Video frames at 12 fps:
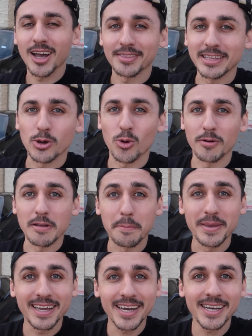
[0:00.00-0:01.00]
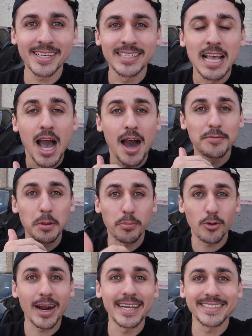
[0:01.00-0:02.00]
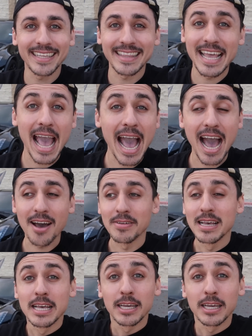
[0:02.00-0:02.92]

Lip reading: got the Corvette because of the price that they have.